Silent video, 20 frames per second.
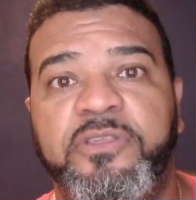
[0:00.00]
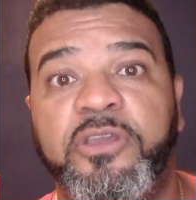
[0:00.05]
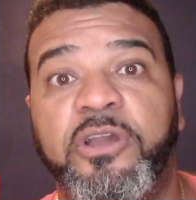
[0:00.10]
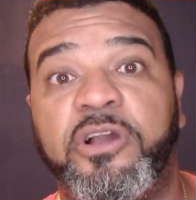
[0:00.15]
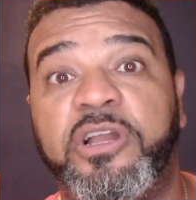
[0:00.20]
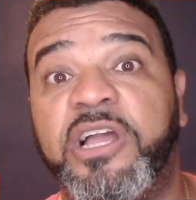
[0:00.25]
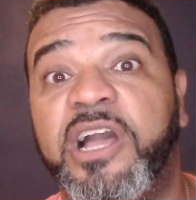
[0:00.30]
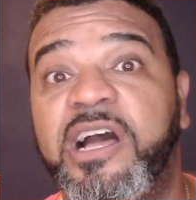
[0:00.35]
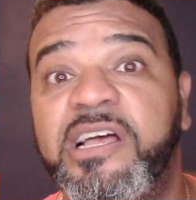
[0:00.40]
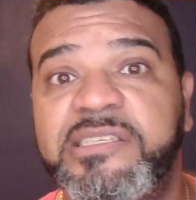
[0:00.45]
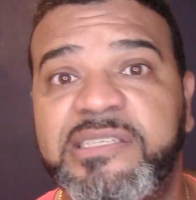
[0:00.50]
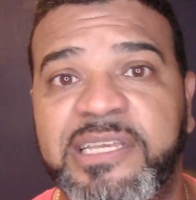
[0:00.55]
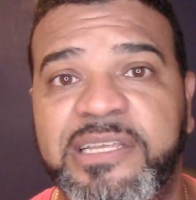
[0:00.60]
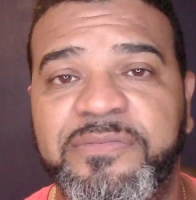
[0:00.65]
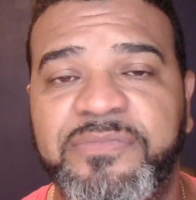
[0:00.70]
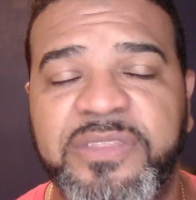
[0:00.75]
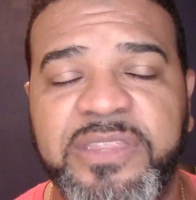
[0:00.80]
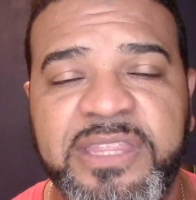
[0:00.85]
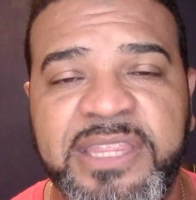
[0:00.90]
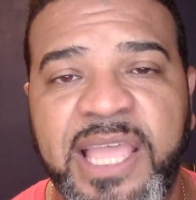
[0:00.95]
your
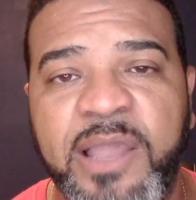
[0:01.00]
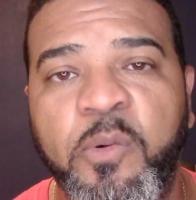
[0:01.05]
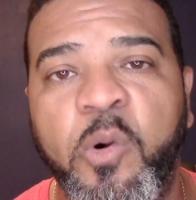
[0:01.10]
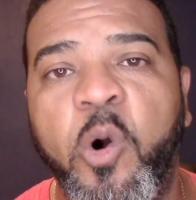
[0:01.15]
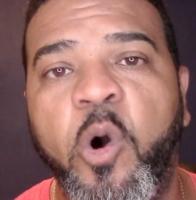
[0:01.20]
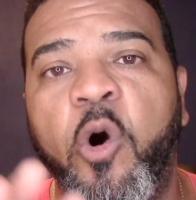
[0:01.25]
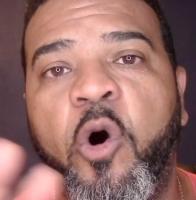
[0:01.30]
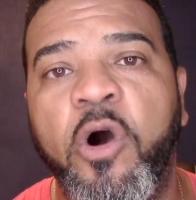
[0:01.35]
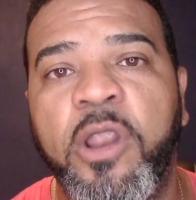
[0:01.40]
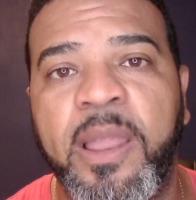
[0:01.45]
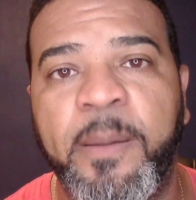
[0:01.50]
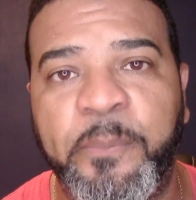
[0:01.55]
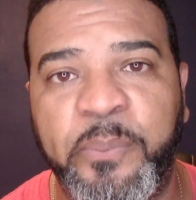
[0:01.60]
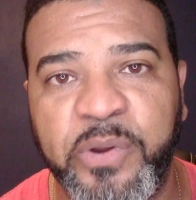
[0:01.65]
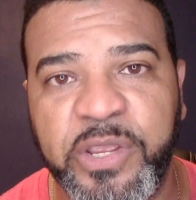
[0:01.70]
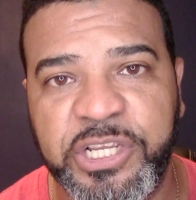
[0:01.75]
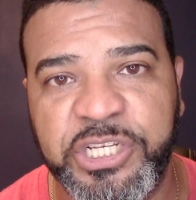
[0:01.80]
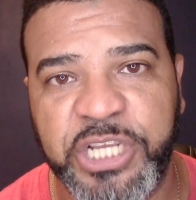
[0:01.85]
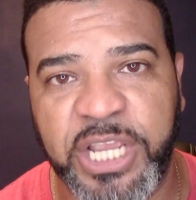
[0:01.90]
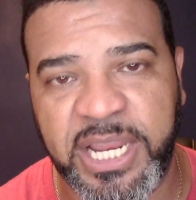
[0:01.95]
cousin. They will all
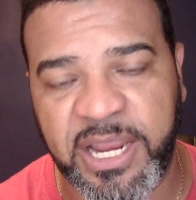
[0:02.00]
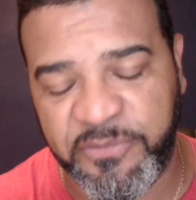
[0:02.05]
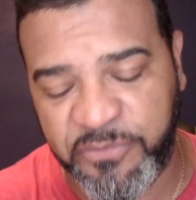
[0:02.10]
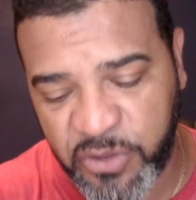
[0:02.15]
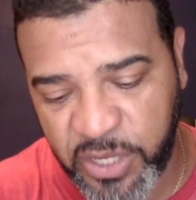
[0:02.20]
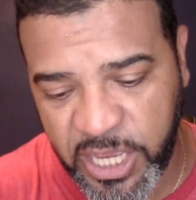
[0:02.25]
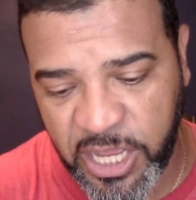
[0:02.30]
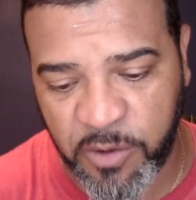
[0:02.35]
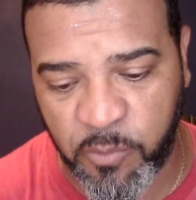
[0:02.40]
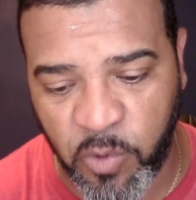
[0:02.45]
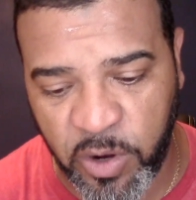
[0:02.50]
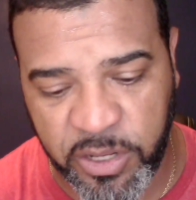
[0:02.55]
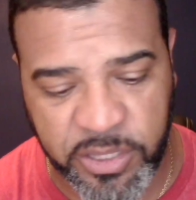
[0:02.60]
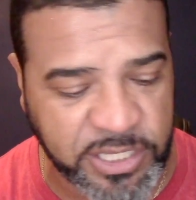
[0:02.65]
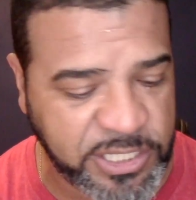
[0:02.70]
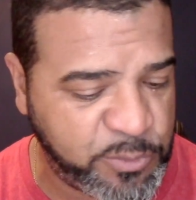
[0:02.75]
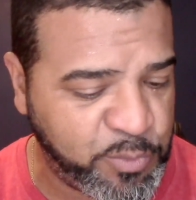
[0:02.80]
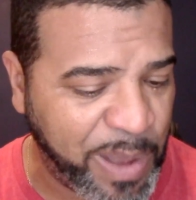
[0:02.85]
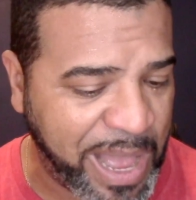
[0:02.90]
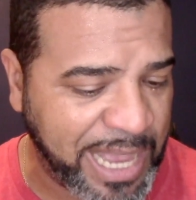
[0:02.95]
appreciate it if you get them one of
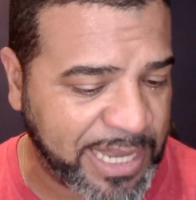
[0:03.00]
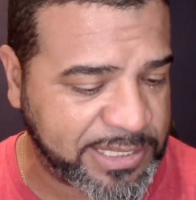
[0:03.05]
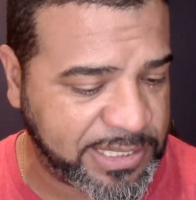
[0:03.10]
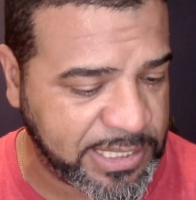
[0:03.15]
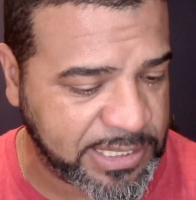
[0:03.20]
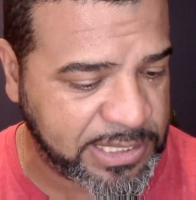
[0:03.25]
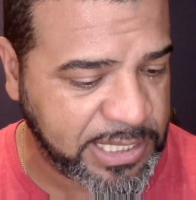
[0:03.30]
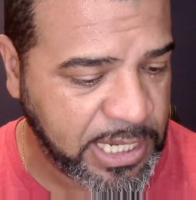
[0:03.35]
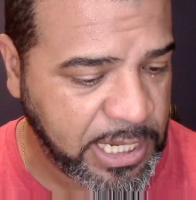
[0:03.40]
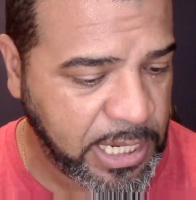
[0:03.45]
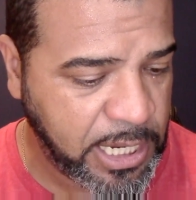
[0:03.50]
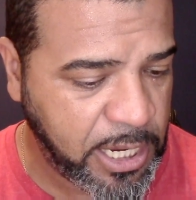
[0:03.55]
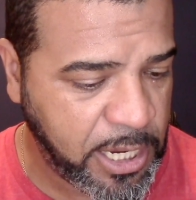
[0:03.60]
these boxes.